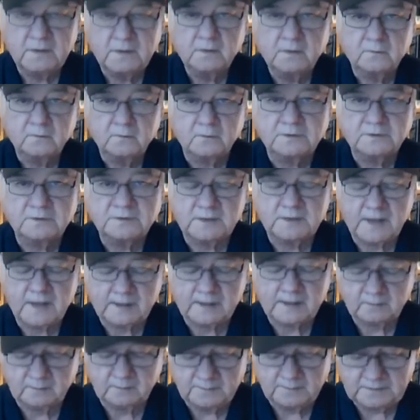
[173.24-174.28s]
racing
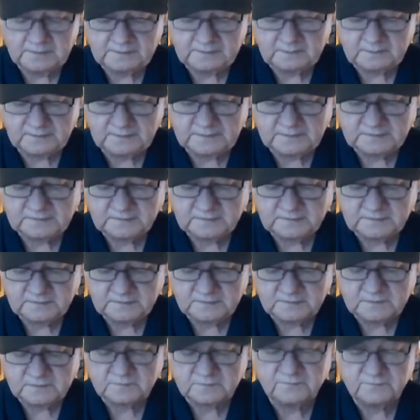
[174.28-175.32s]
at or about today's
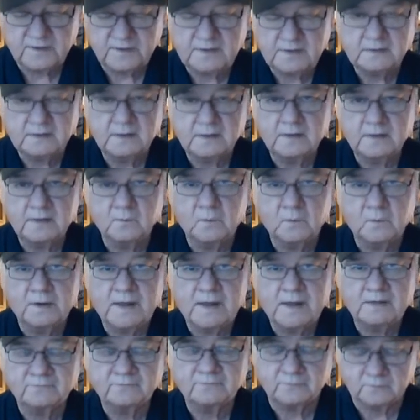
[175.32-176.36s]
distance of 8
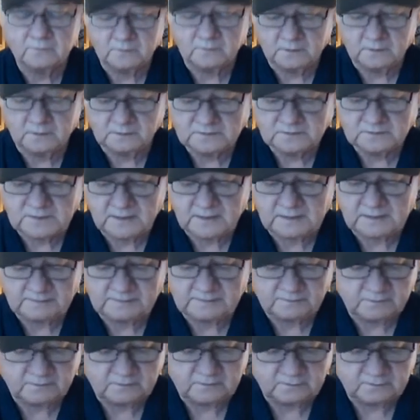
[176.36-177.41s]
1/2 furlongs
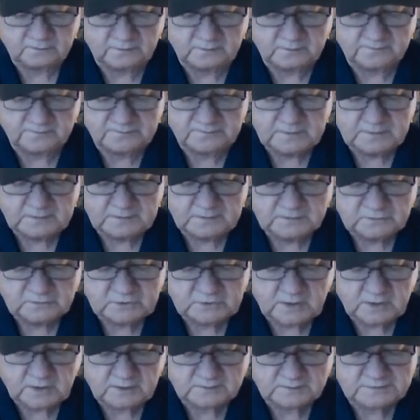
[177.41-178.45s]
on the dirt.
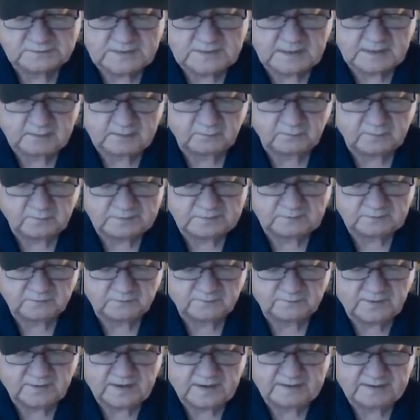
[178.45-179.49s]
Charlestown, race
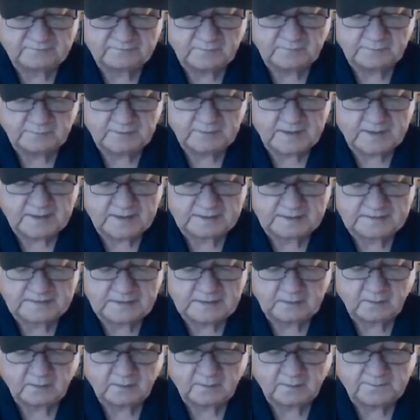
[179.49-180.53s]
5, number 9,
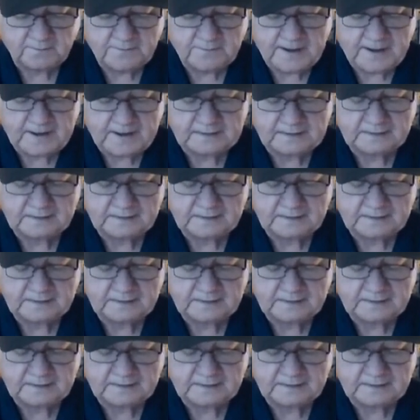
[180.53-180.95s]
Narrow Back, a